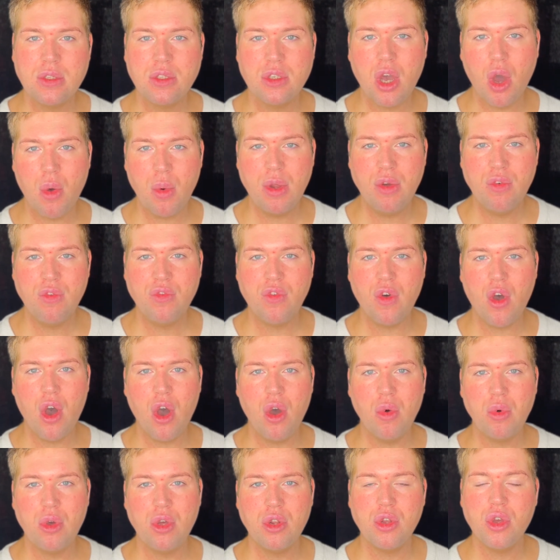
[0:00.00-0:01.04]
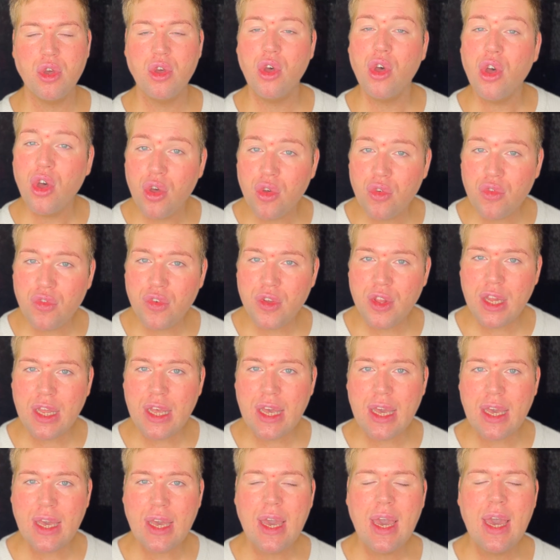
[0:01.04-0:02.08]
going forward,
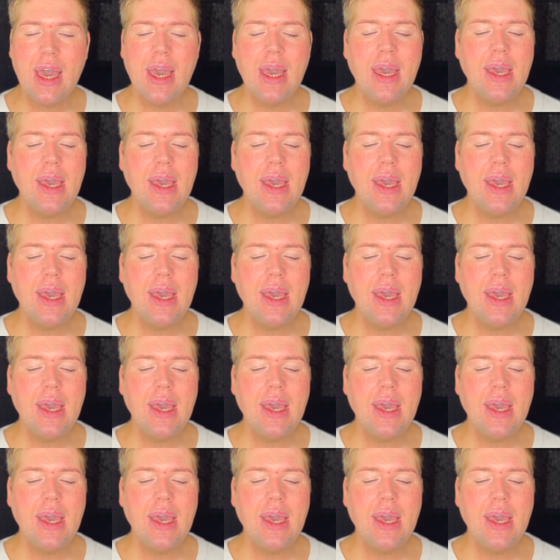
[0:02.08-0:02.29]
hopefully,